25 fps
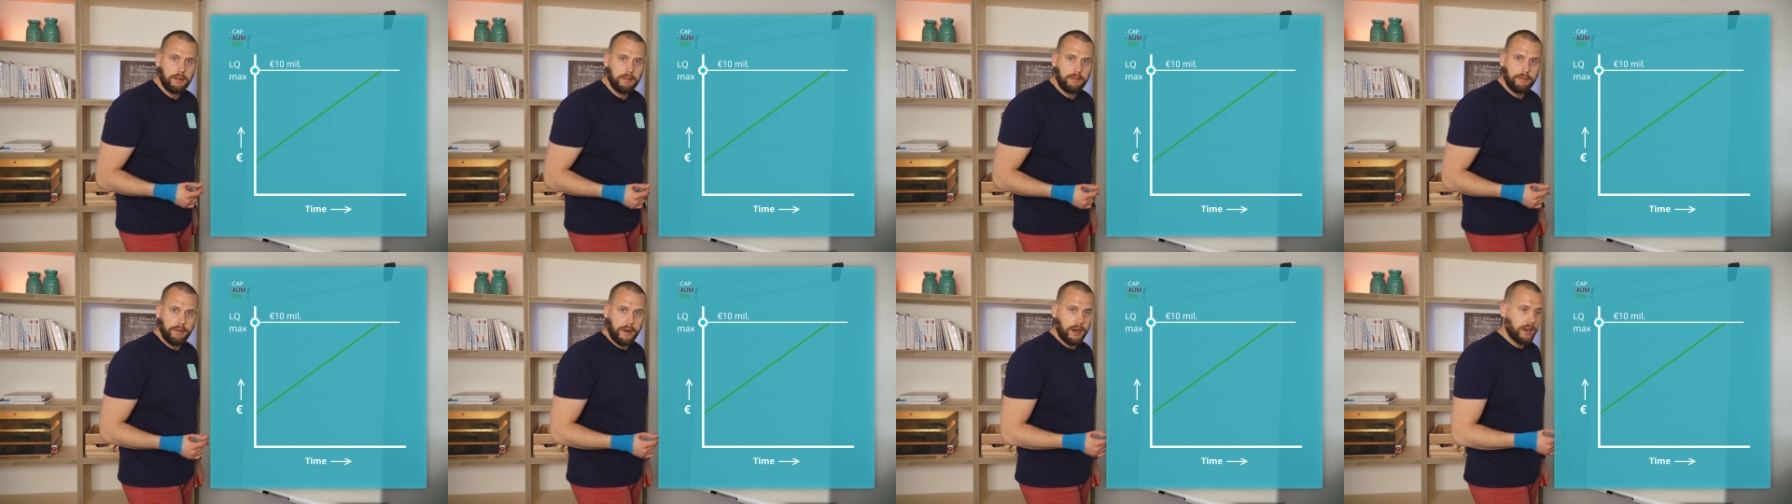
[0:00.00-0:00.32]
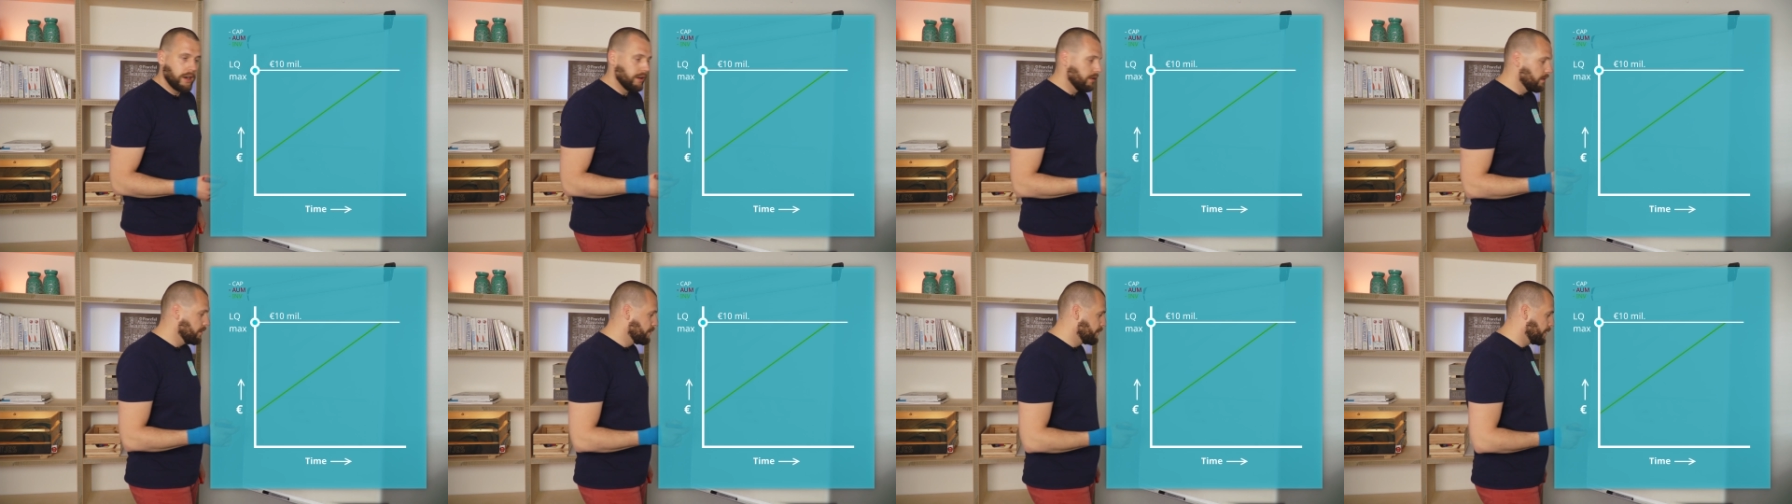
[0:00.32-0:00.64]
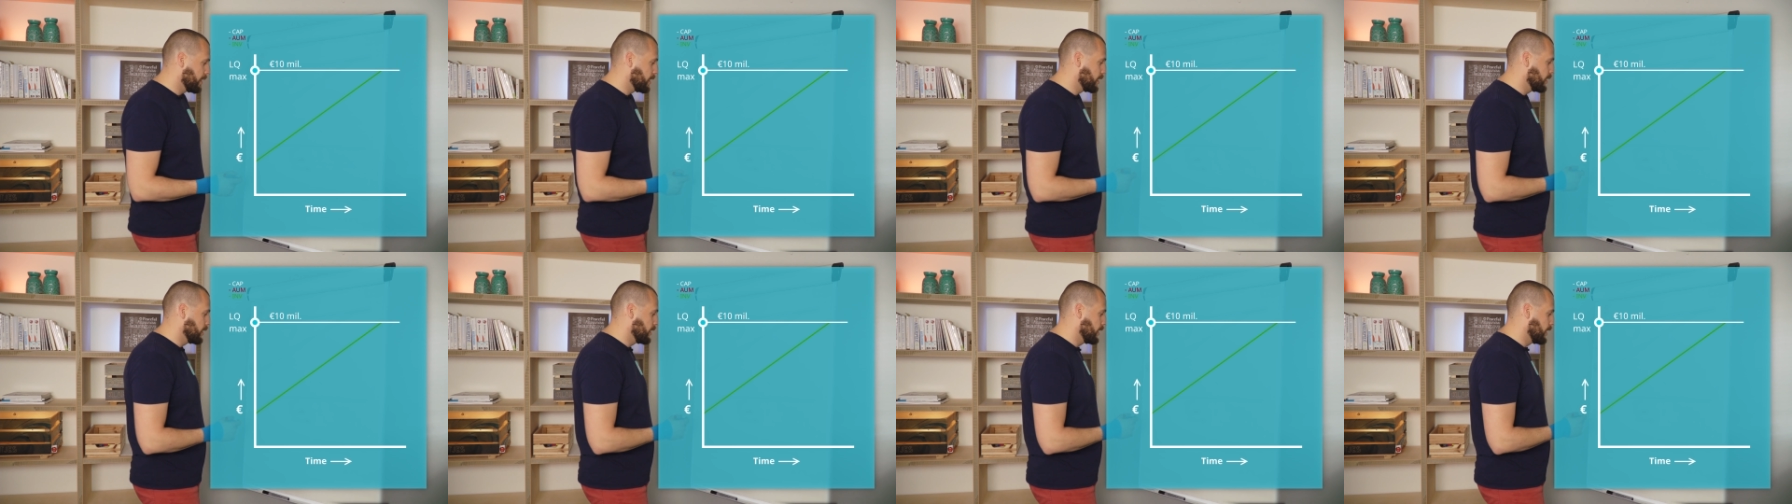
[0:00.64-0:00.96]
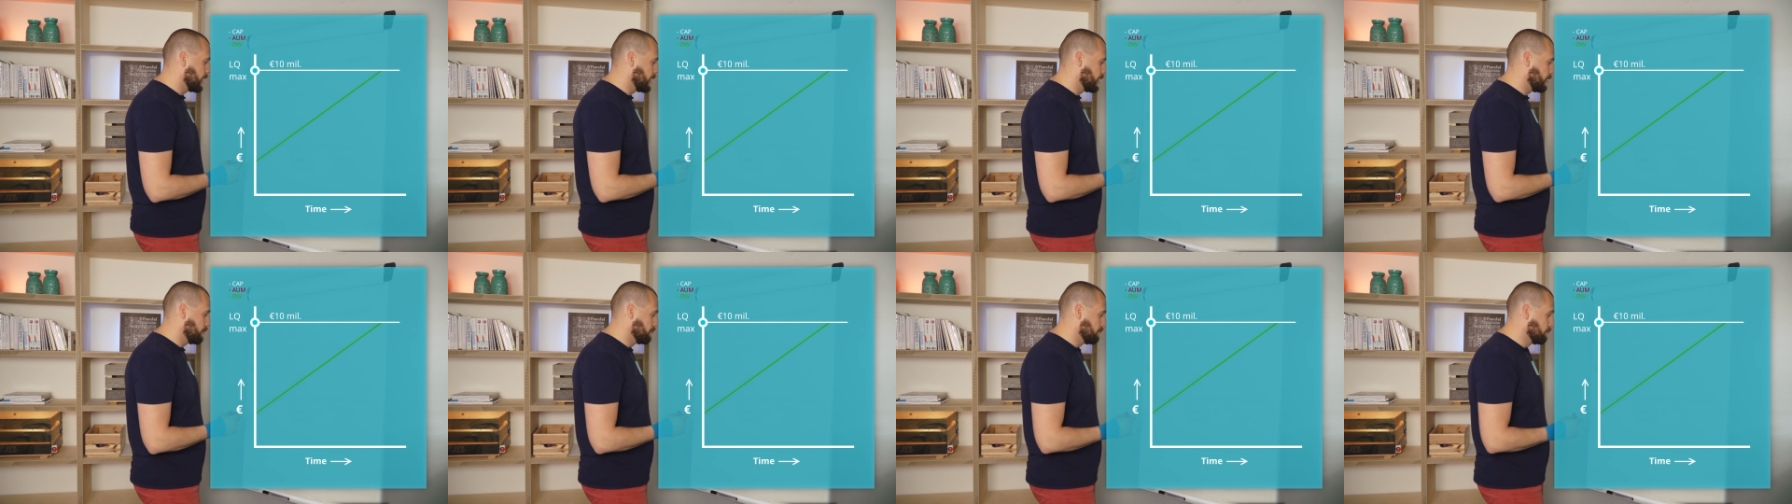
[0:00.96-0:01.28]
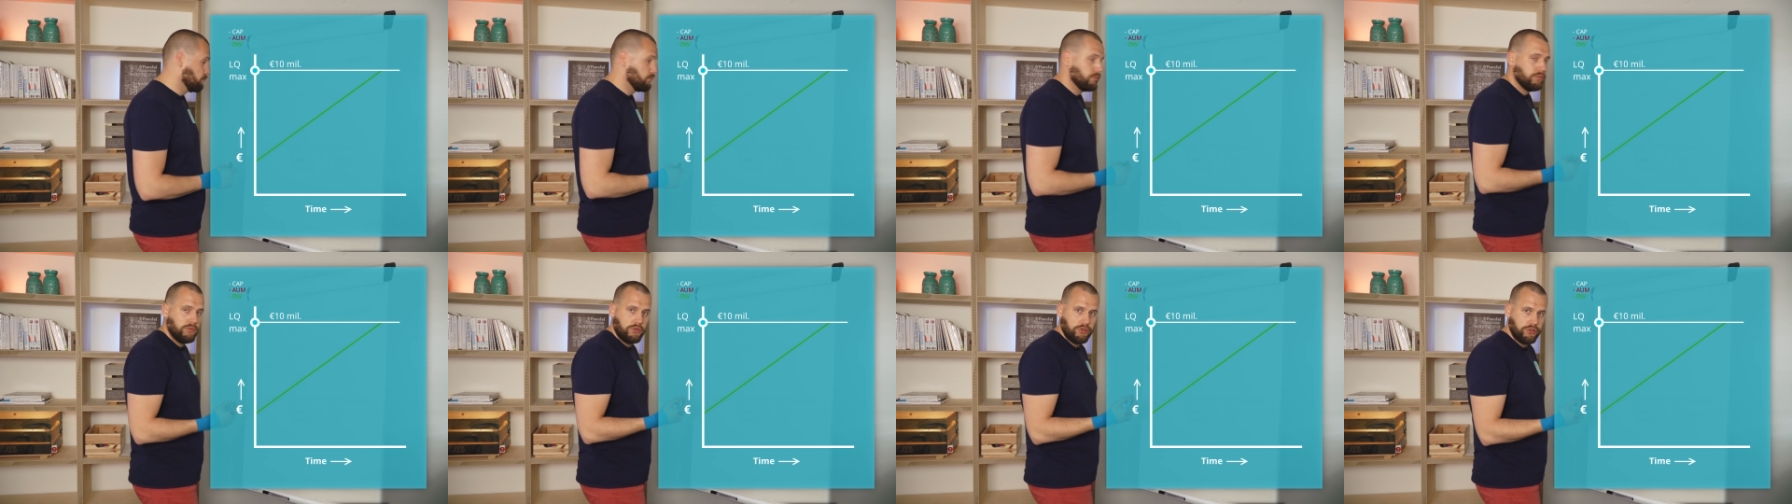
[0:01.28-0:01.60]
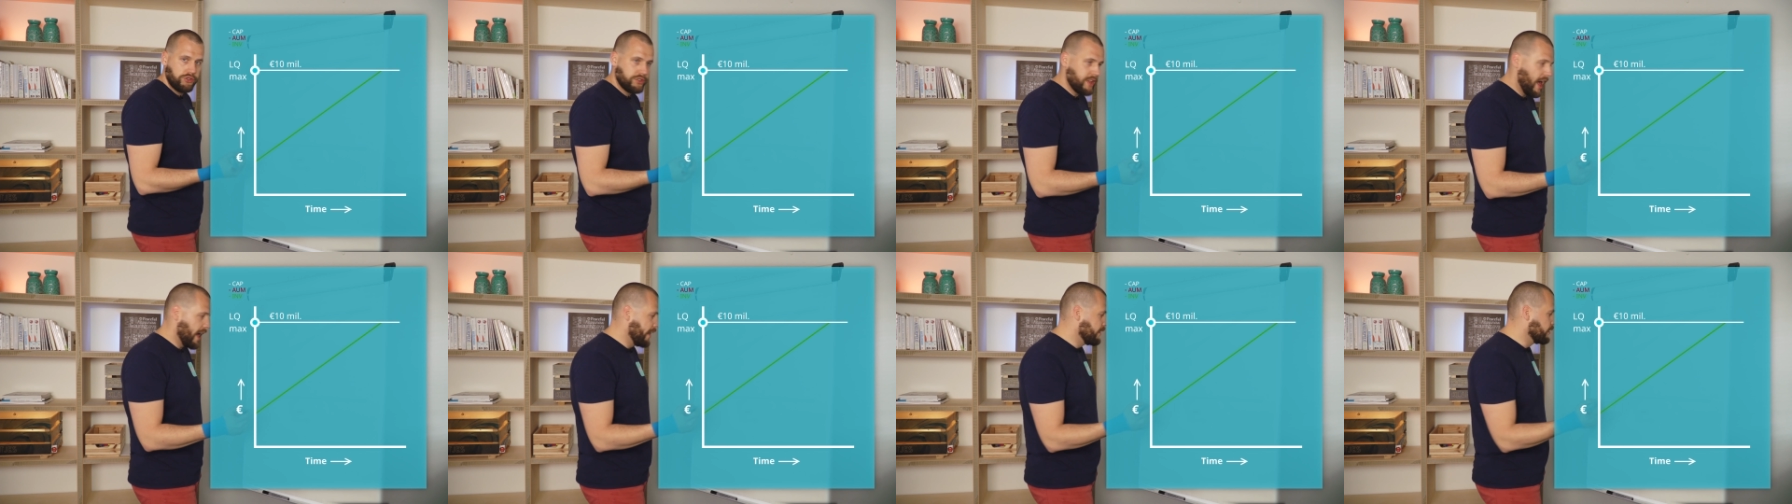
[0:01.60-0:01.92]
fairly
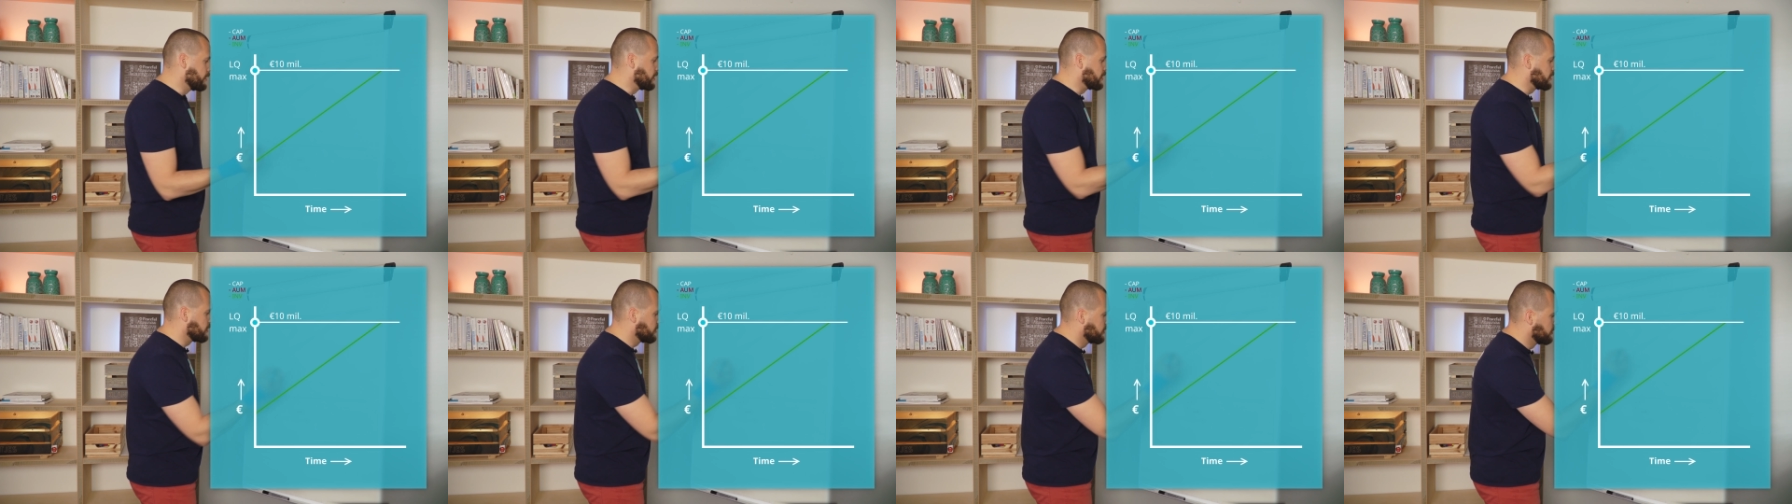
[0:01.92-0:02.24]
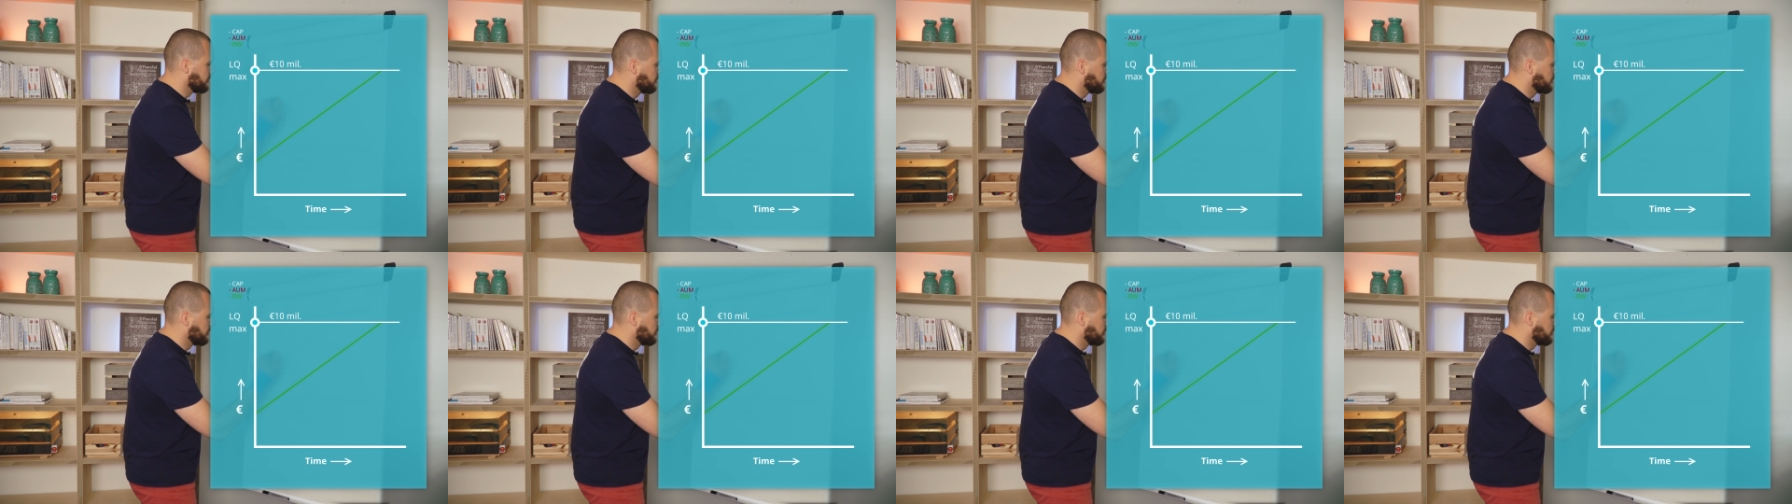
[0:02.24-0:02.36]
standard.